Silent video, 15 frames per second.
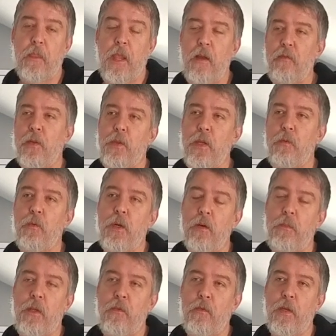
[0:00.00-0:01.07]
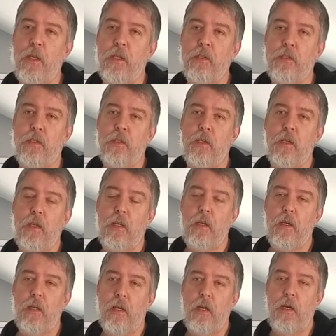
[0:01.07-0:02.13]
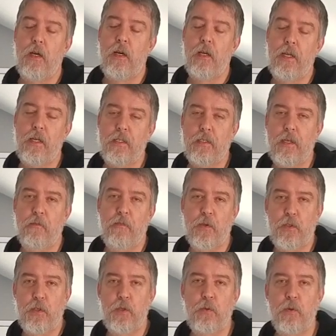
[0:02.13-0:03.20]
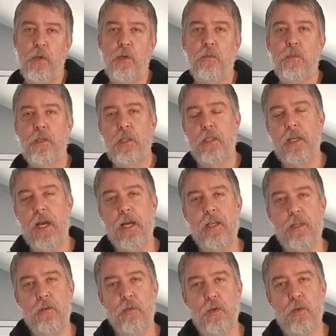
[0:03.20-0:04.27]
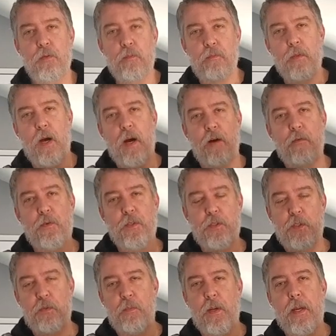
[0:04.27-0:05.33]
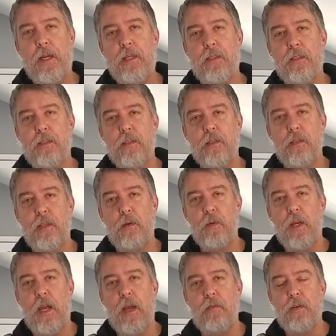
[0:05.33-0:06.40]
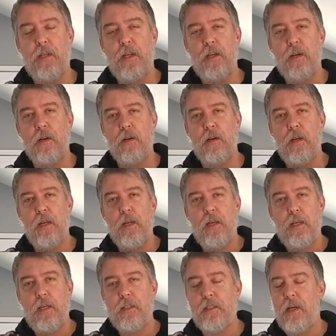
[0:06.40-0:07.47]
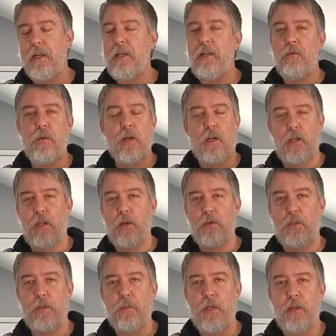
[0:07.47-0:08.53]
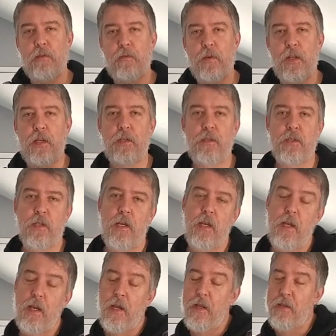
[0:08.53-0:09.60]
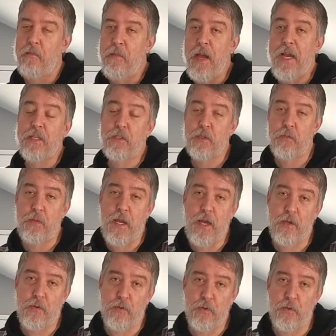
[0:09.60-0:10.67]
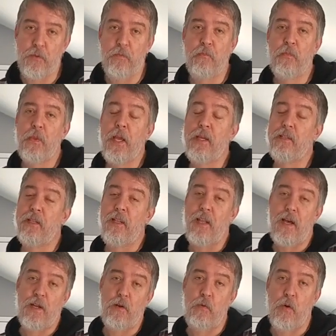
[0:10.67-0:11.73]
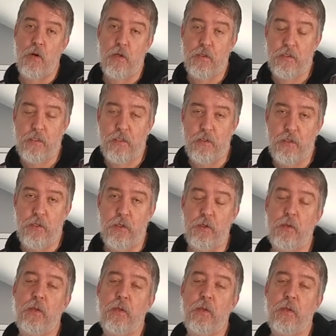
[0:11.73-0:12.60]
Everything will be finished except for 2 rooms. The dining room office space that we have in here is not anywhere close to being finished, and the master bathroom has a lot of work still to do.